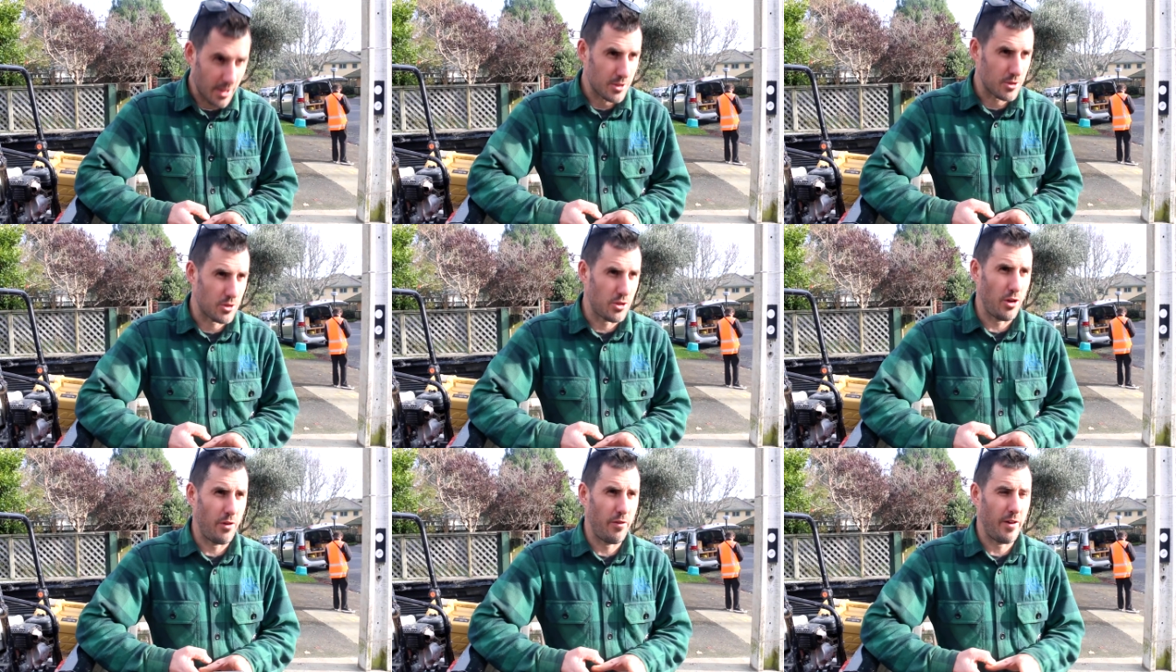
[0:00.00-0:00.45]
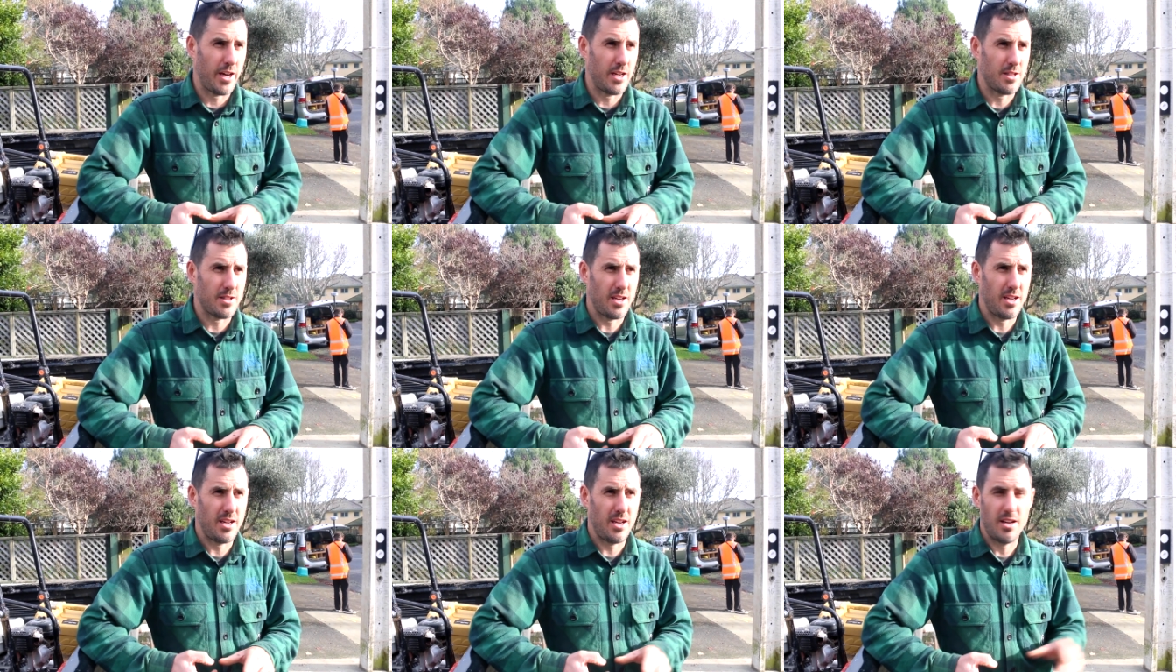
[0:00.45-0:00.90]

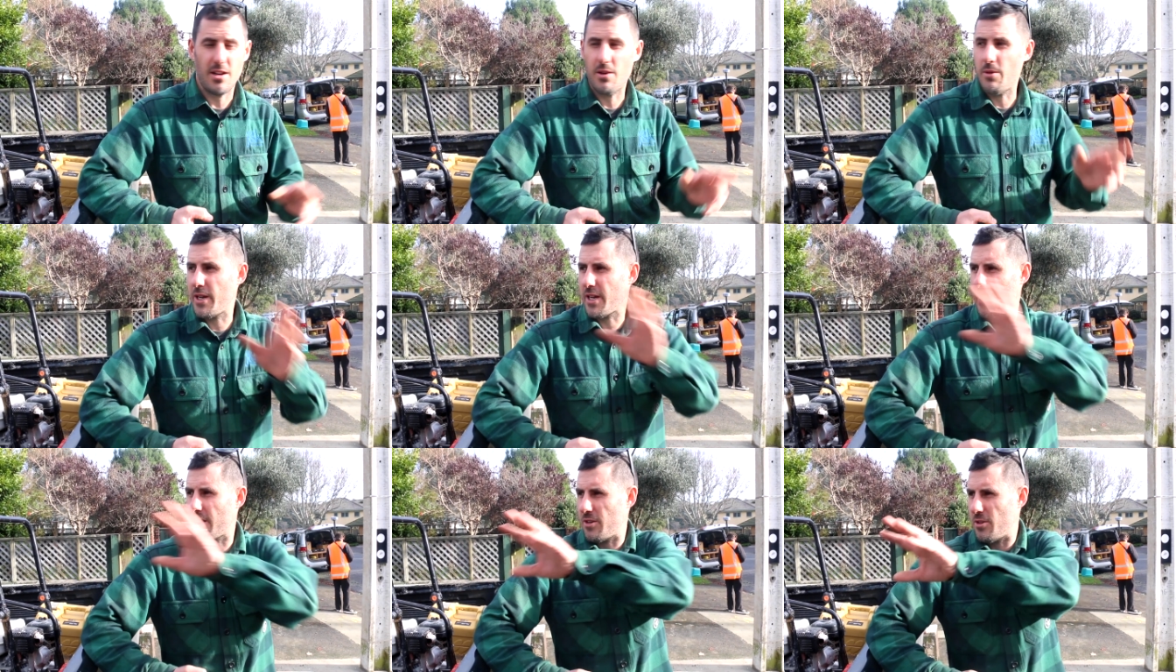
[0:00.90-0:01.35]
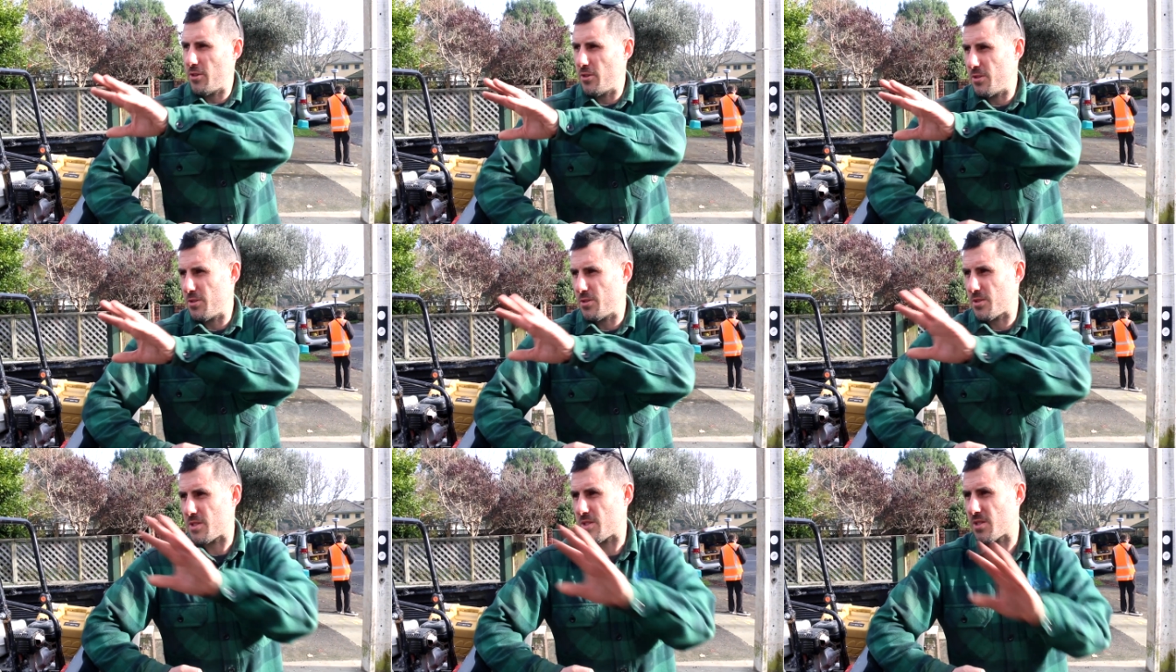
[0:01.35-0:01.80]
Surveys are here, we're going to
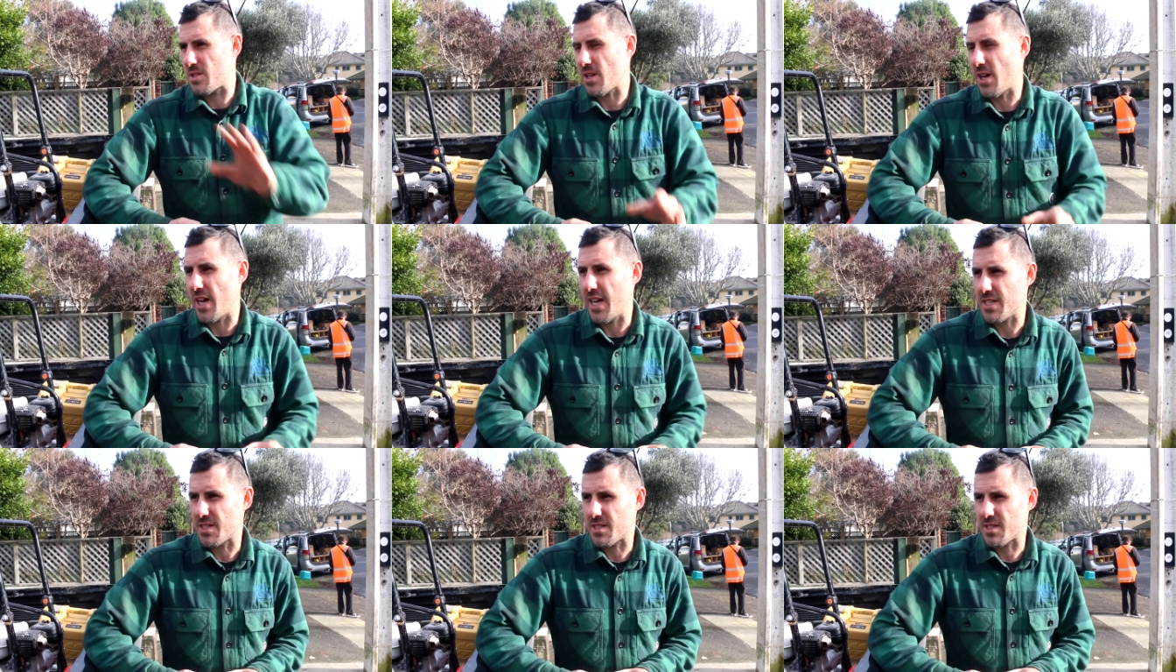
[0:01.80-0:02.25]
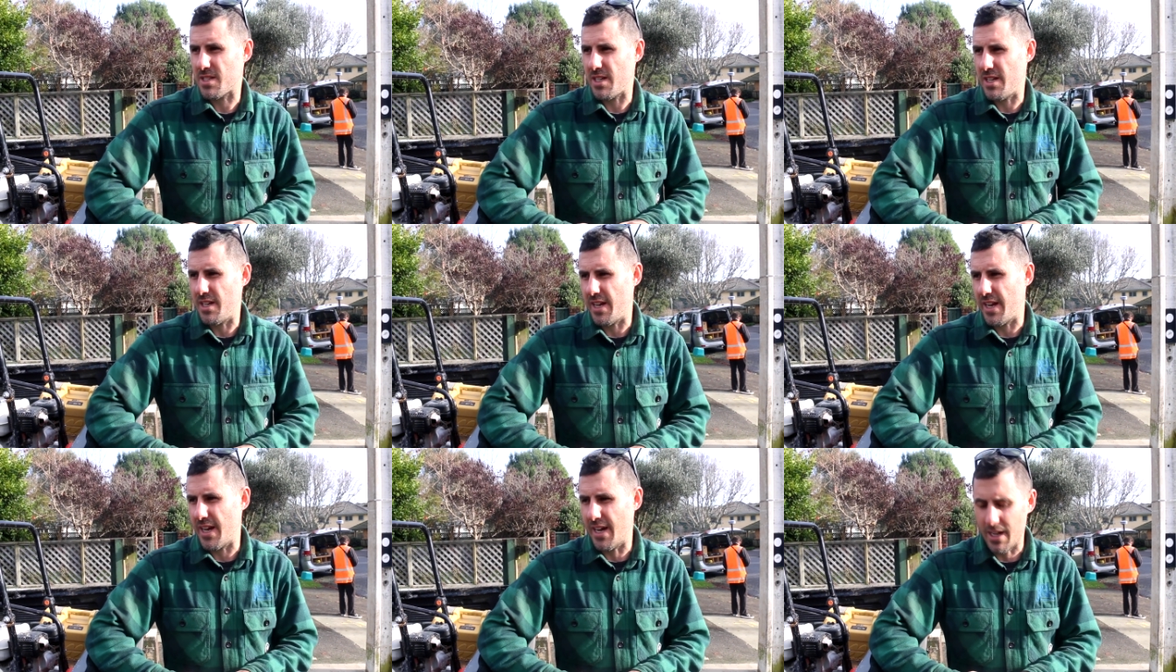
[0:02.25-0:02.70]
do site
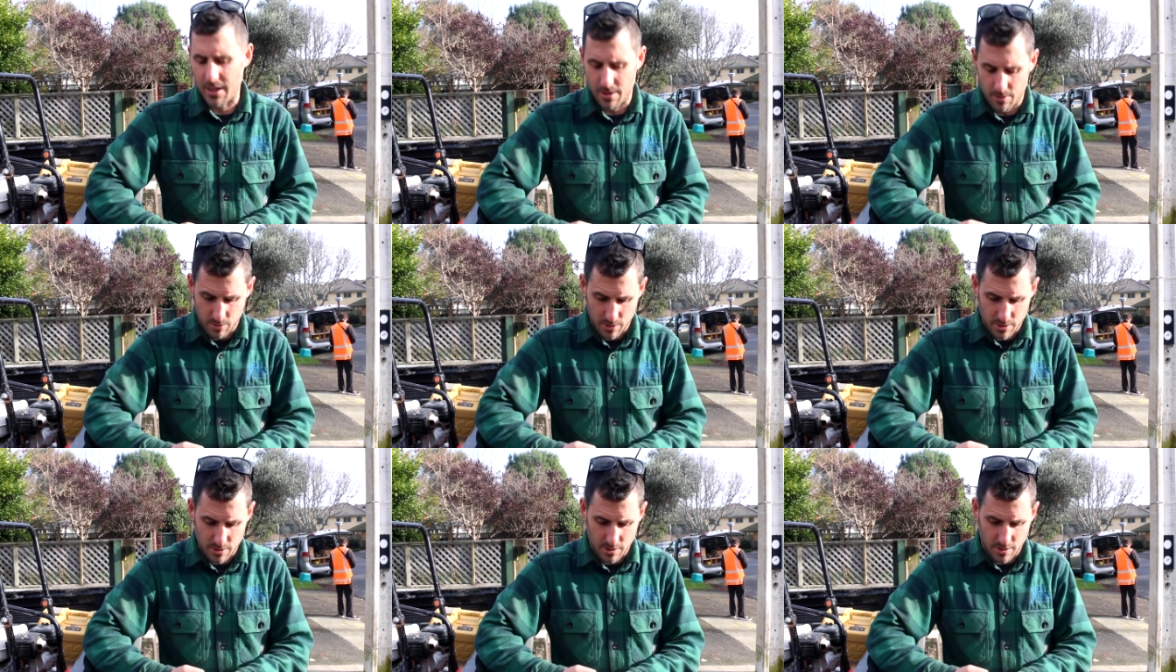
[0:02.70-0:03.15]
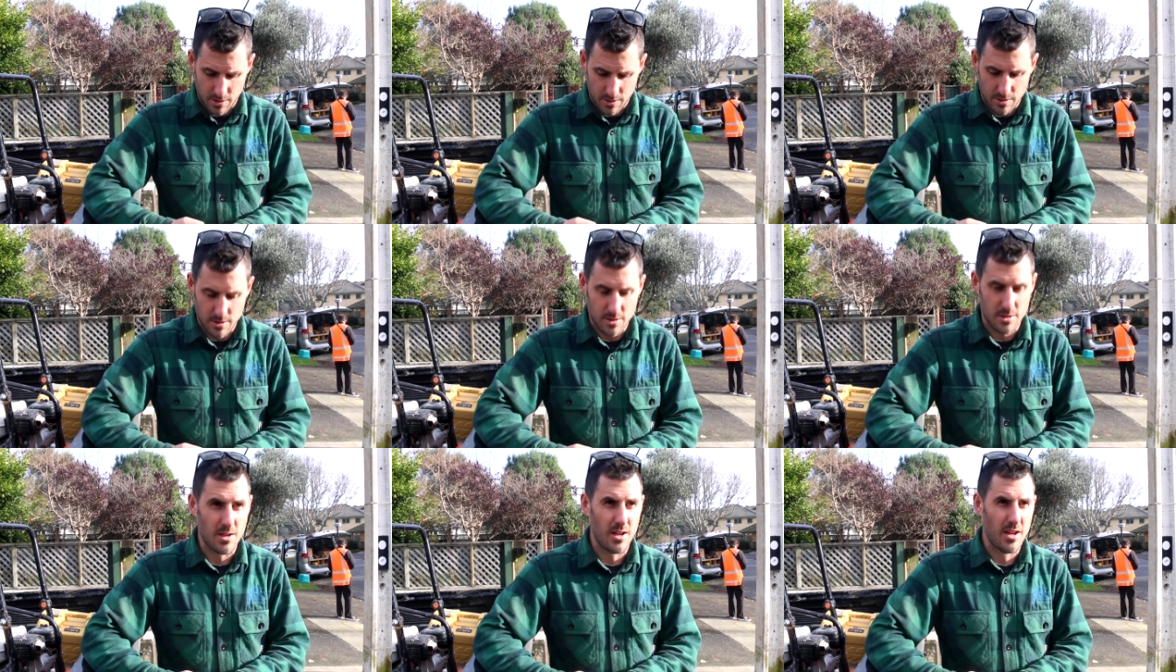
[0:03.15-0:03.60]
set out, which
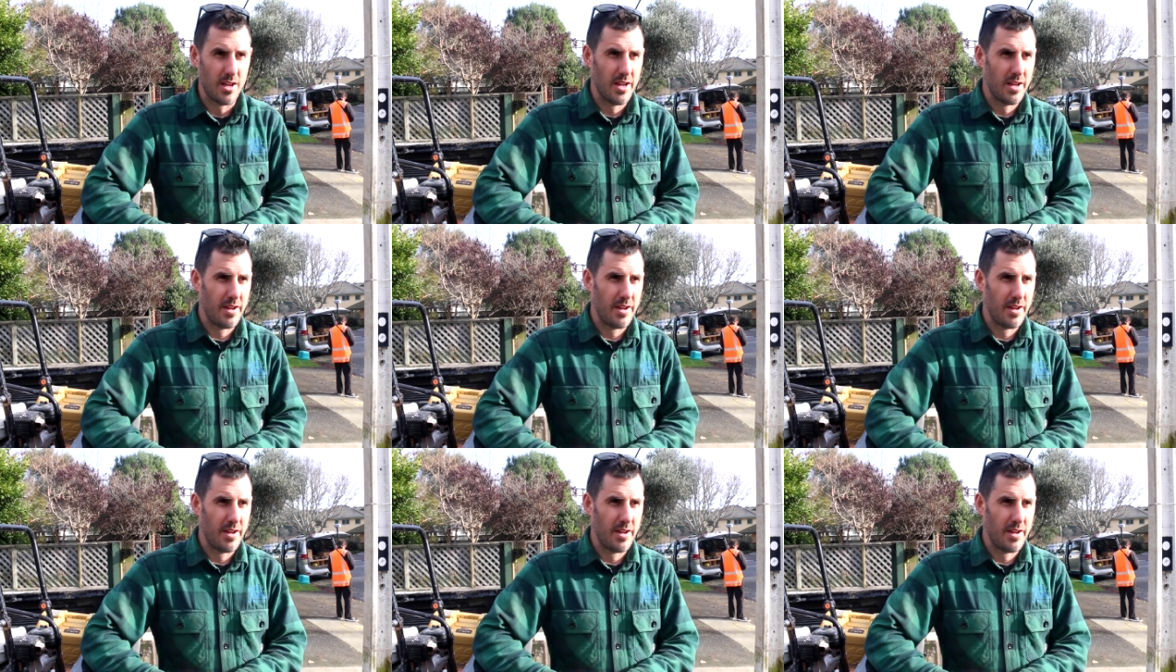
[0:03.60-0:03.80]
is